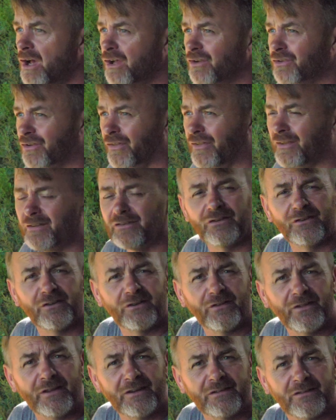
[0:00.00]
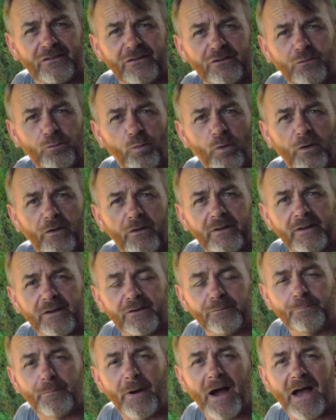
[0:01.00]
So this isn't one of
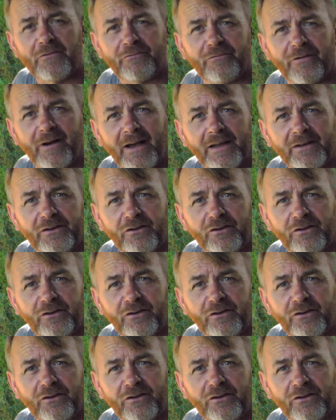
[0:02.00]
these MiFi